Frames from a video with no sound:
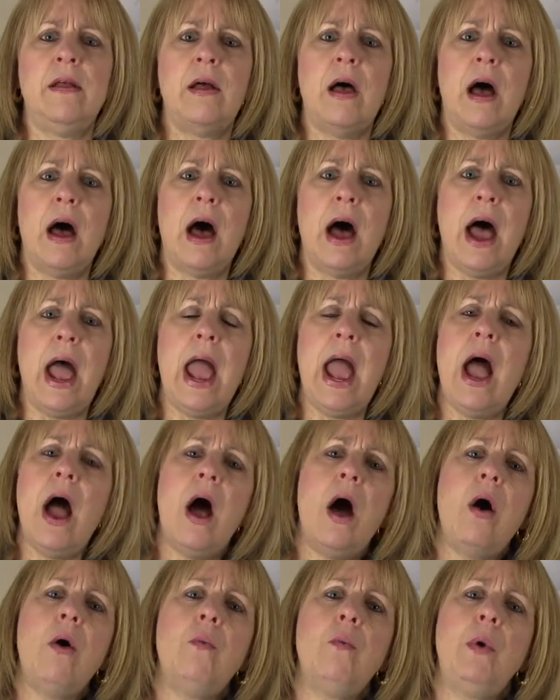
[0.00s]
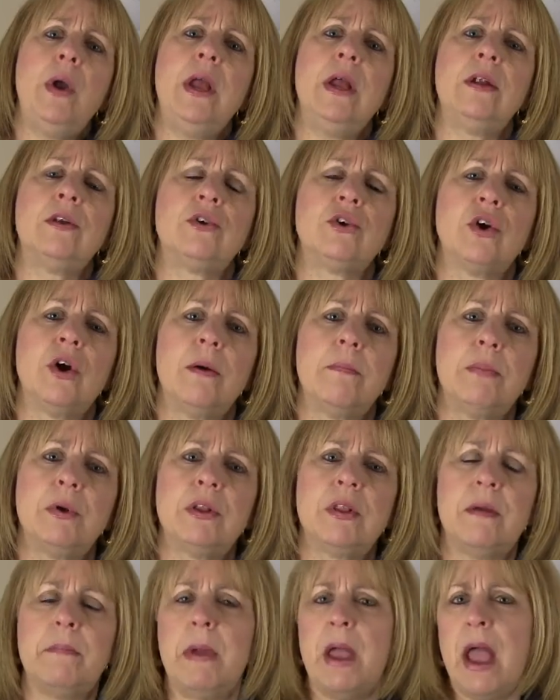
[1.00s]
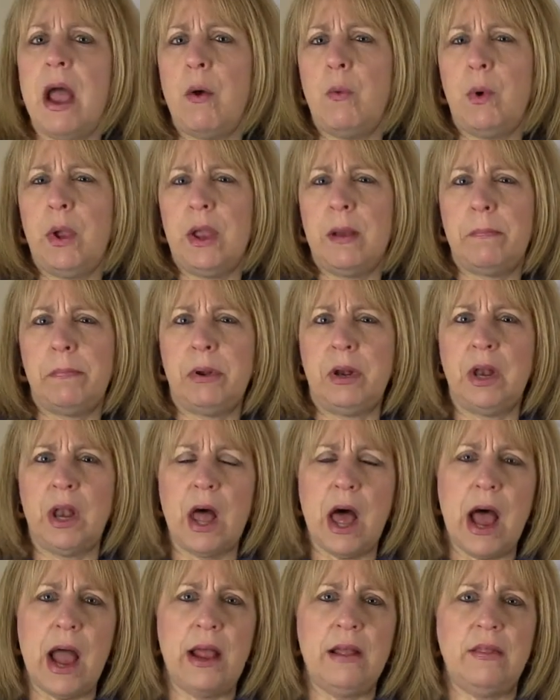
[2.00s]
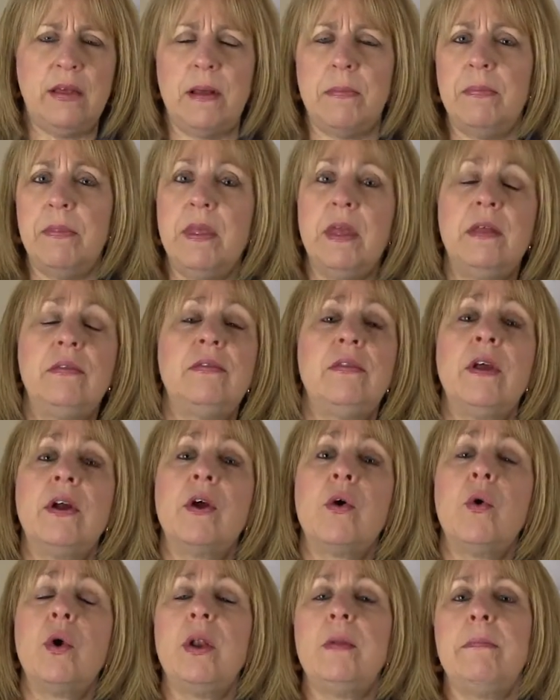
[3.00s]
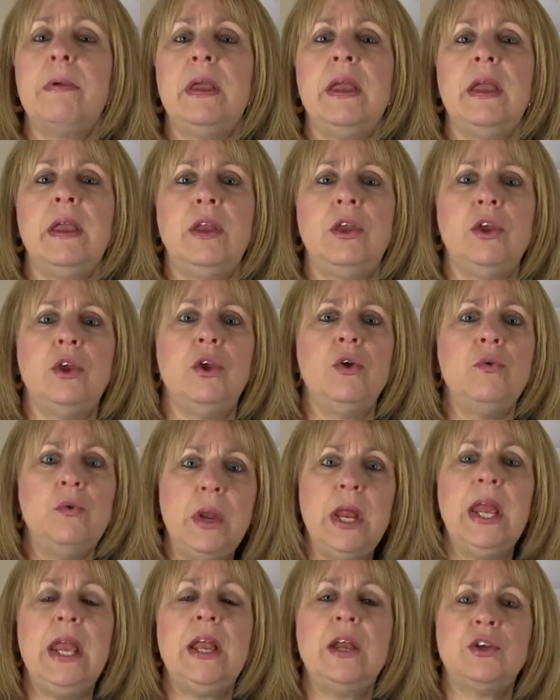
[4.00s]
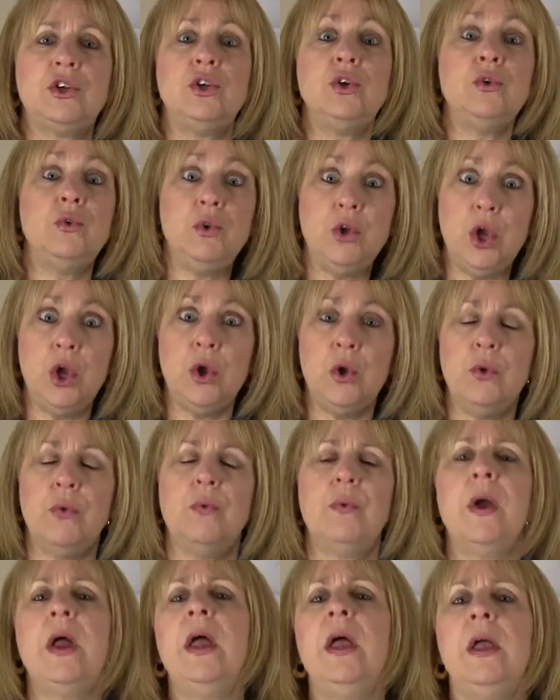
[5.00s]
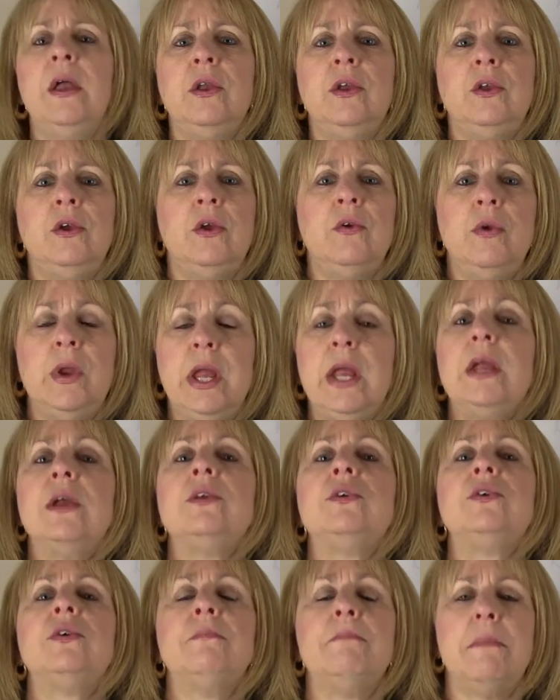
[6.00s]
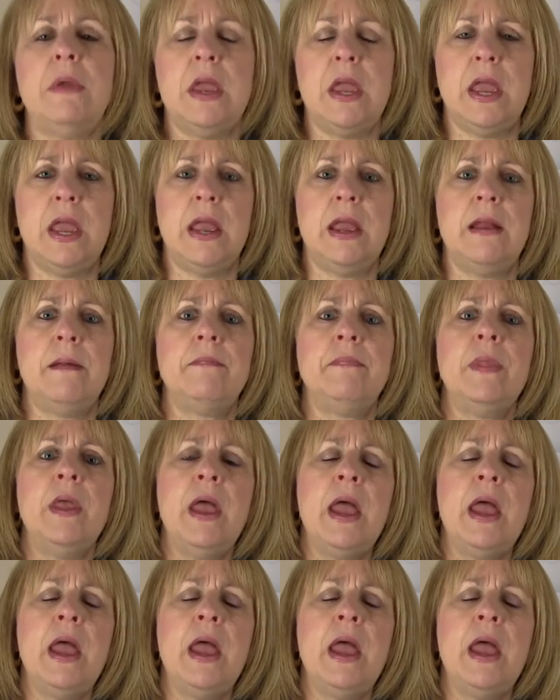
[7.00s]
How we interpret them, how we apply them, they're going to be unique to you, unique to me.